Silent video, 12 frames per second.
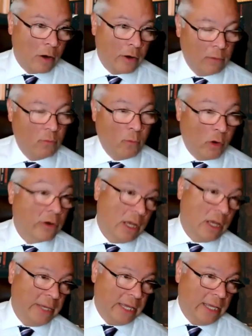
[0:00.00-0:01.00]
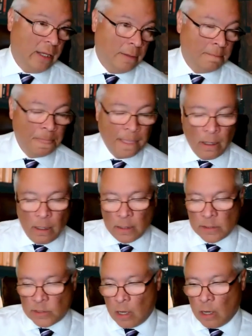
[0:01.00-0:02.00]
aren't weren't coming in
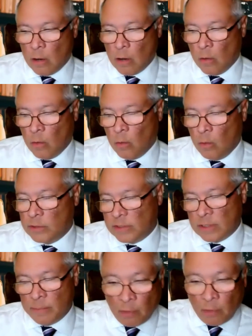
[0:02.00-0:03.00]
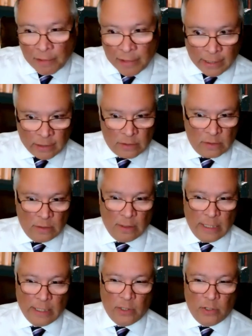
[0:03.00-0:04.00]
so simple things
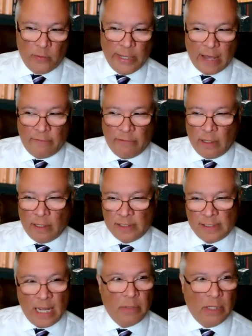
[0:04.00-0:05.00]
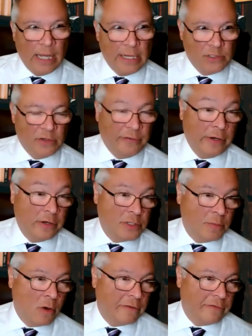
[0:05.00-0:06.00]
like do we have a stabilizer for your
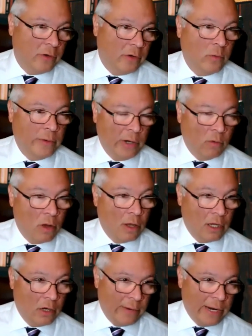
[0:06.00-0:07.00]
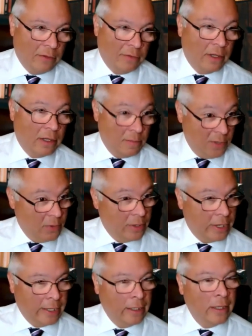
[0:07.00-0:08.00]
smartphone when you're walking around the
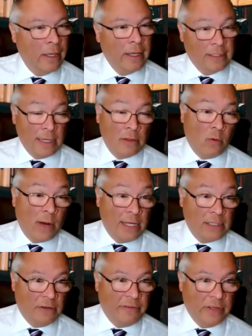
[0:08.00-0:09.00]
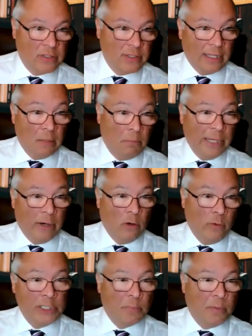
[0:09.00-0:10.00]
community? Because otherwise it feels like the Blair
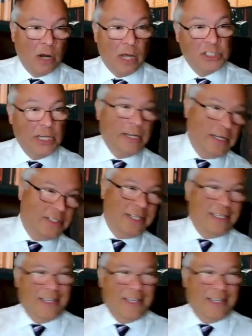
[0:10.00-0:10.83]
Witch Project because you